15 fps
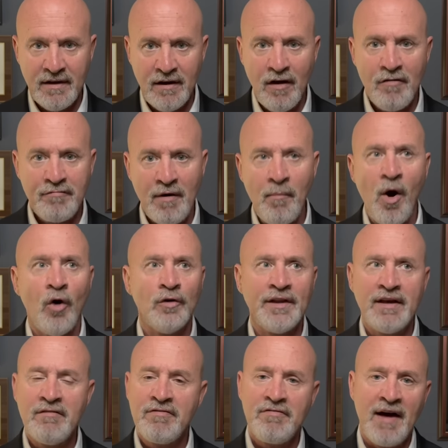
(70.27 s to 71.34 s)
from
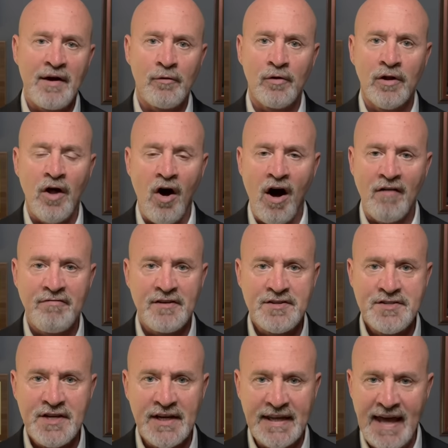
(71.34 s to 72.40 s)
holding federal office
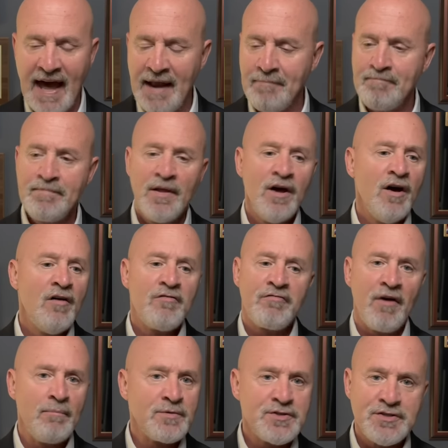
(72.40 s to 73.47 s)
again,
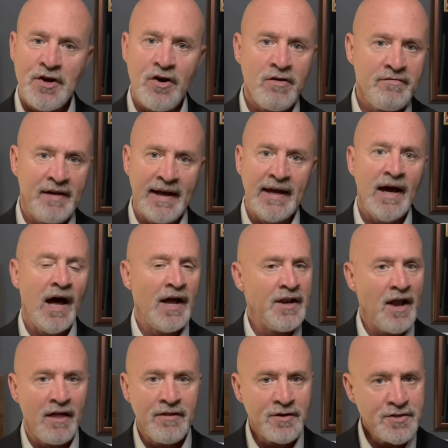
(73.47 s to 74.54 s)
from serving
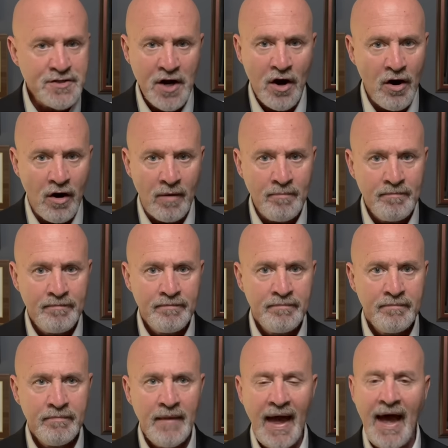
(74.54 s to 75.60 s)
another term
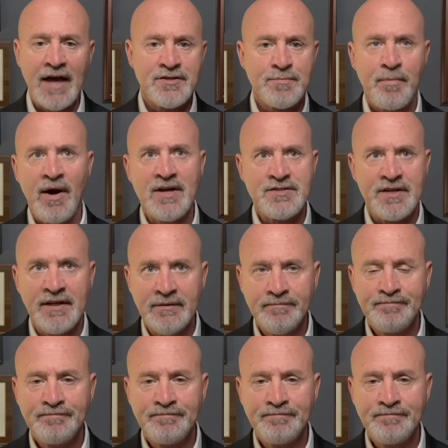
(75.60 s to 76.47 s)
as president.